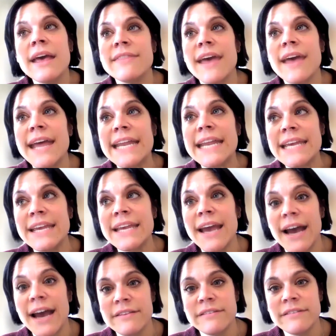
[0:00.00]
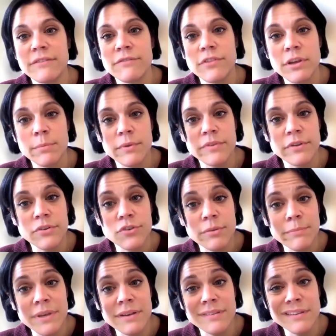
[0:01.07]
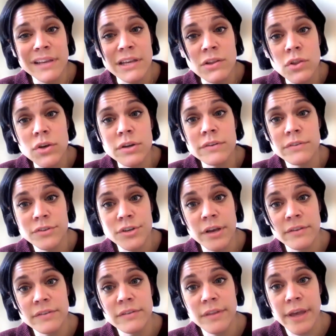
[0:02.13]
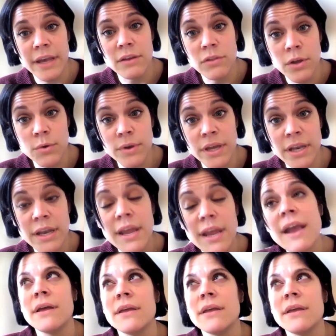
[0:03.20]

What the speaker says: that he had Sanfilippo syndrome because he looked just like Logan.